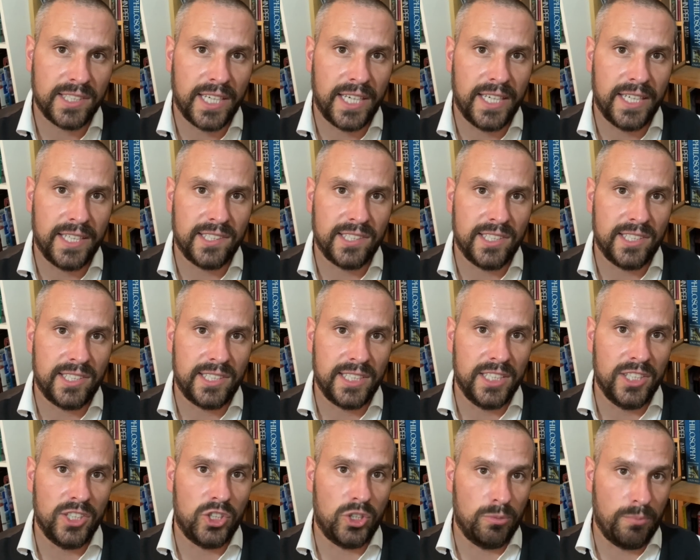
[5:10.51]
they exist
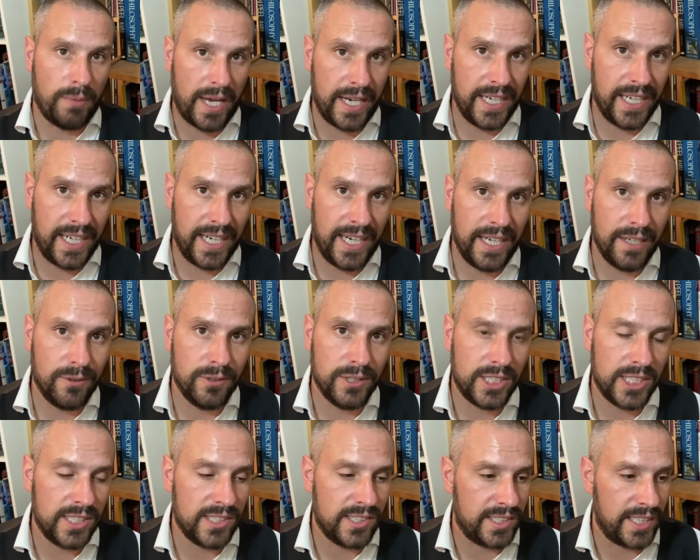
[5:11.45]
in Germanic
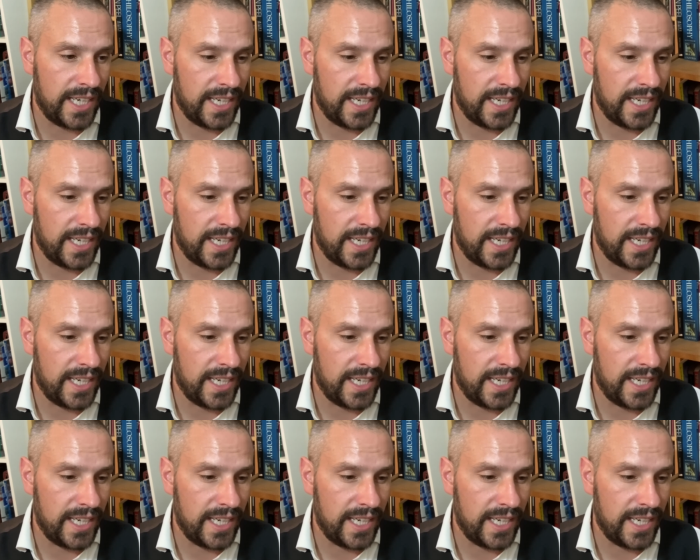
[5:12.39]
languages,